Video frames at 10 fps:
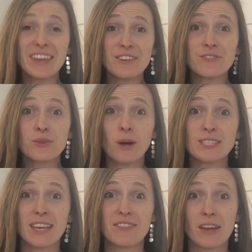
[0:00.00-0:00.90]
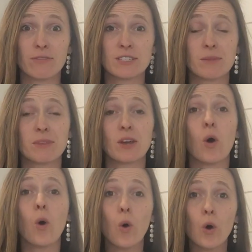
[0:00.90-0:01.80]
If you are saving up for something,
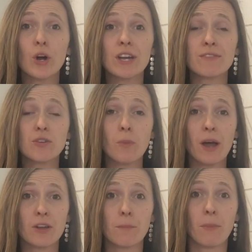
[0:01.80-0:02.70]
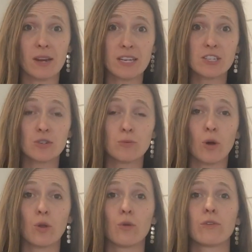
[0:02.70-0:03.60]
or if you want your money to
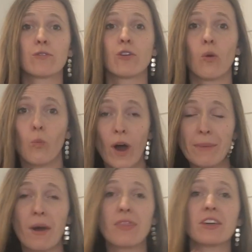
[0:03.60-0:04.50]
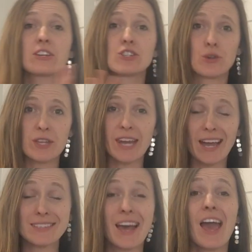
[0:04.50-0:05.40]
roll over from one month to the
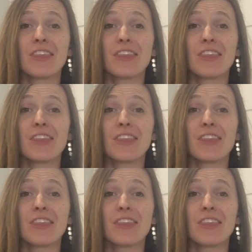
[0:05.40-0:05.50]
next,